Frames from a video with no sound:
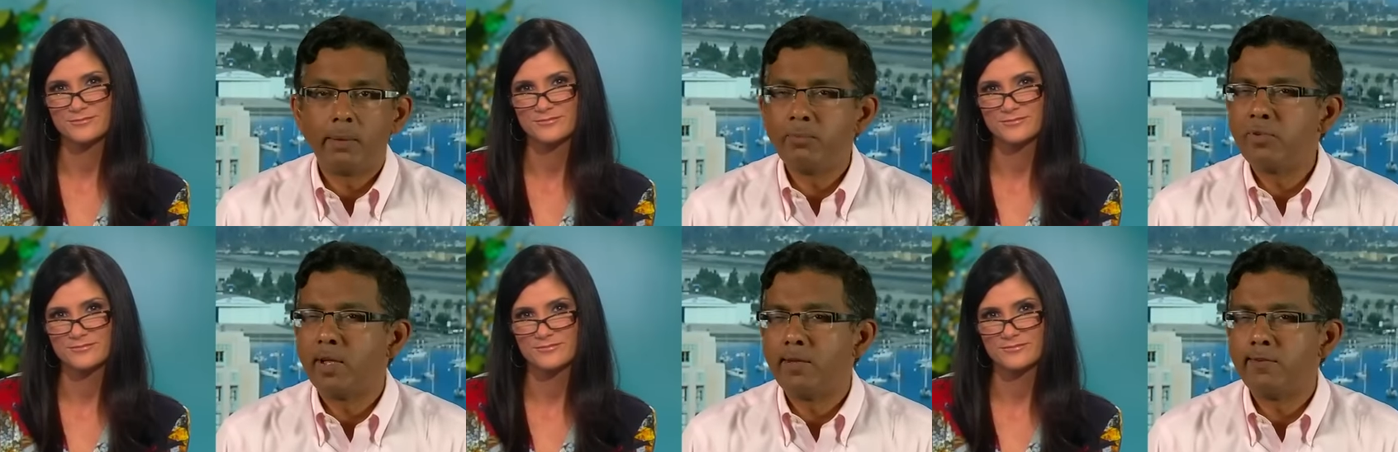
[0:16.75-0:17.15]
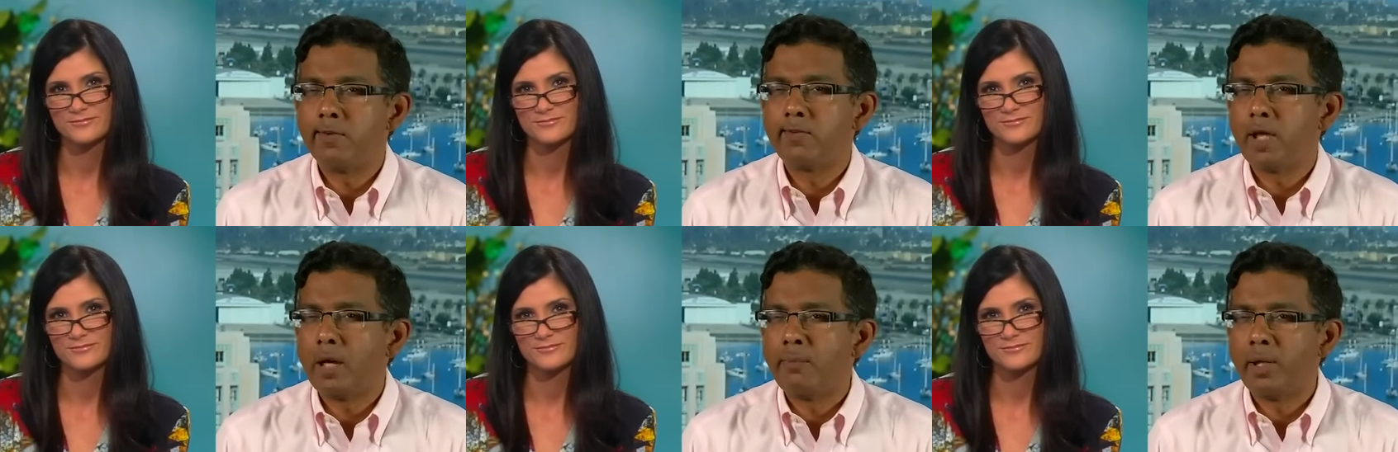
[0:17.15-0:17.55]
Speaker 1: In some
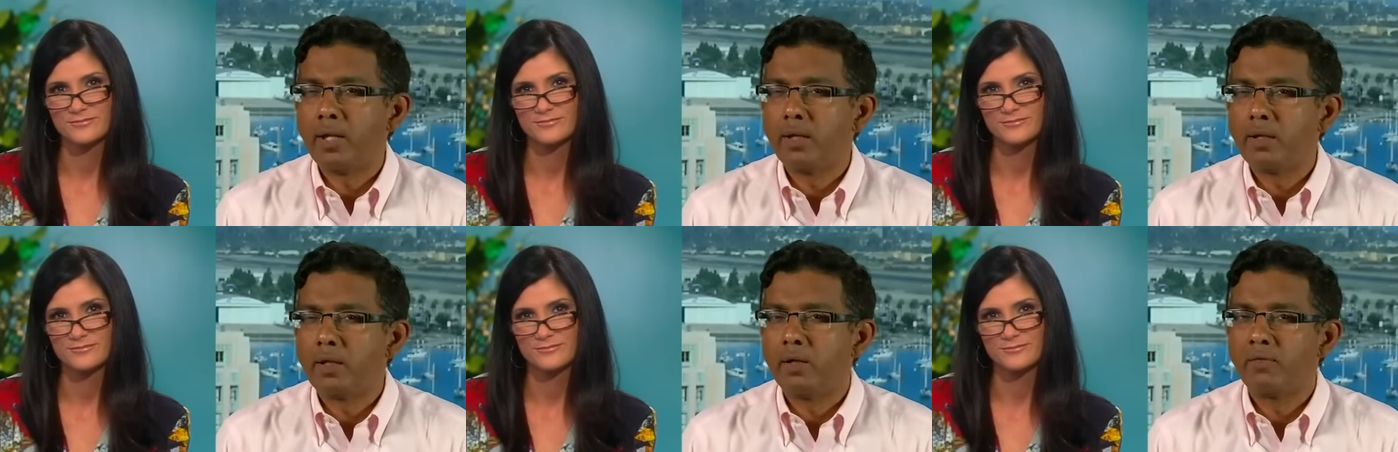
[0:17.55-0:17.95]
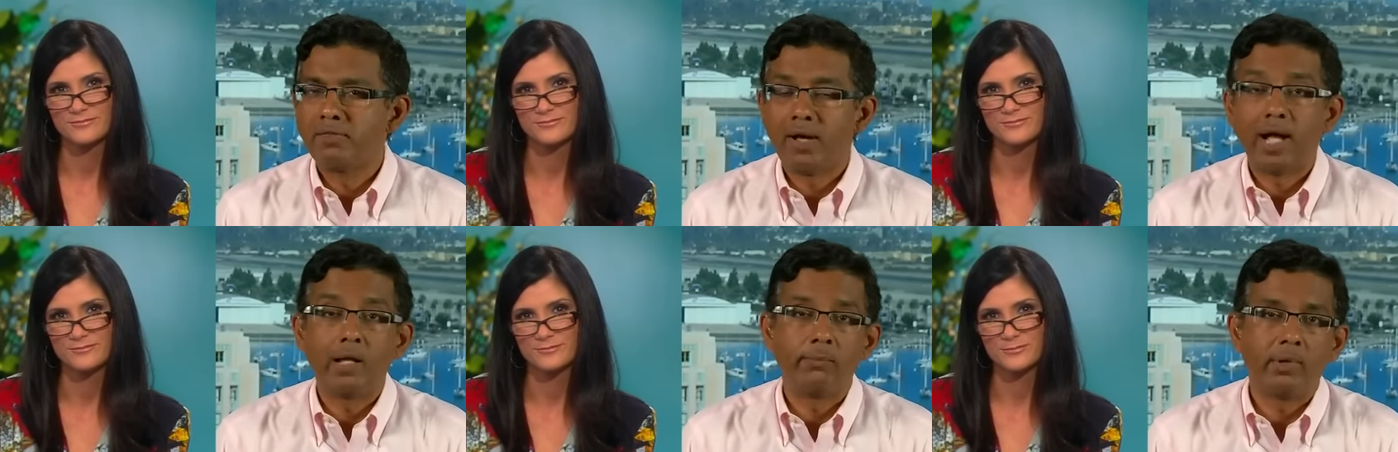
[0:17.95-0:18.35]
senses, I'm
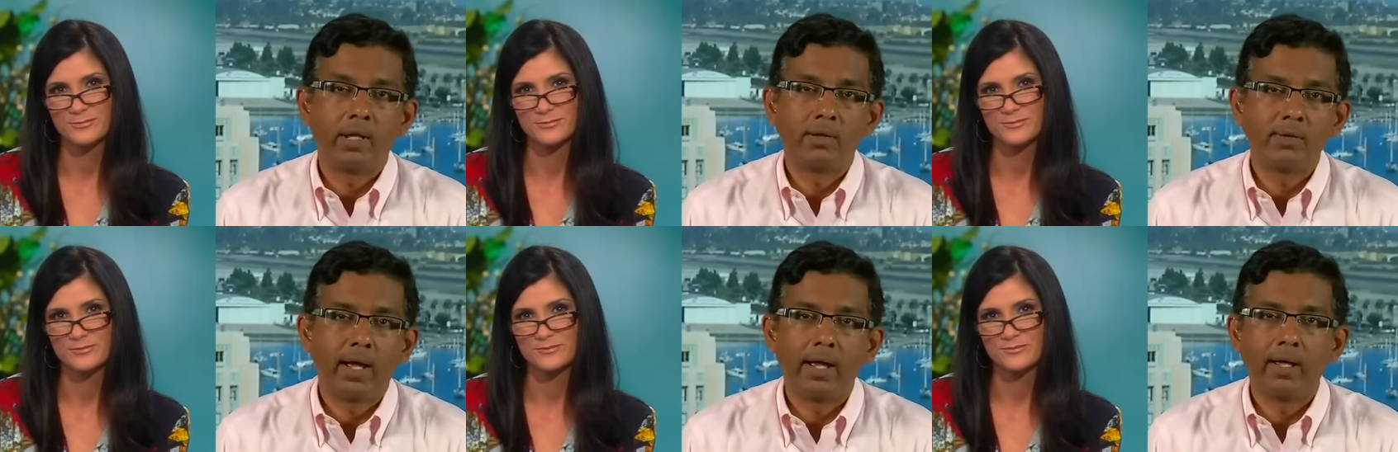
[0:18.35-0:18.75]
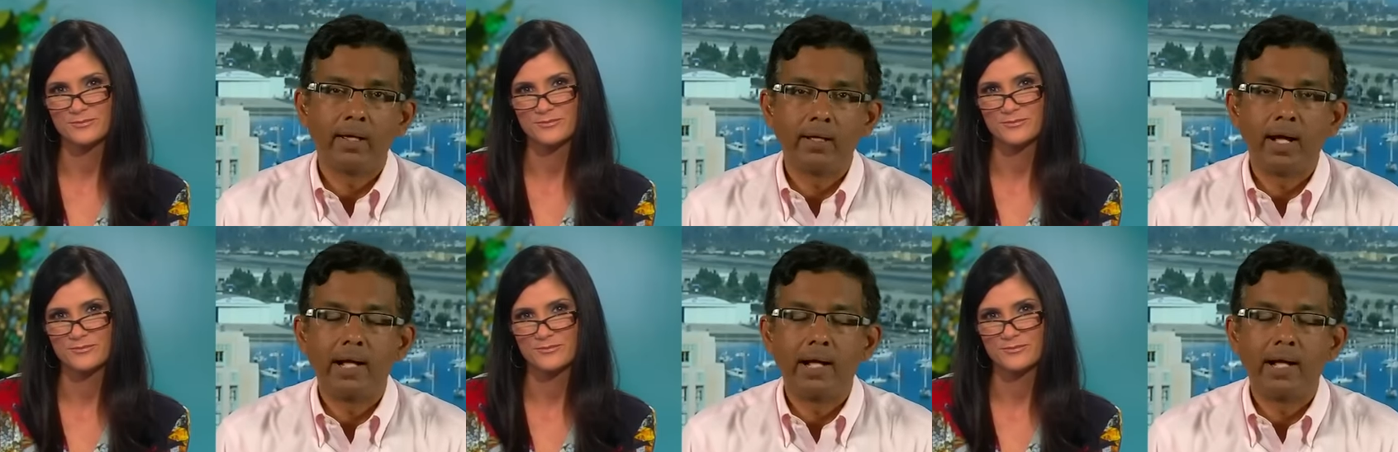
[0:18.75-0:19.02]
in confinement.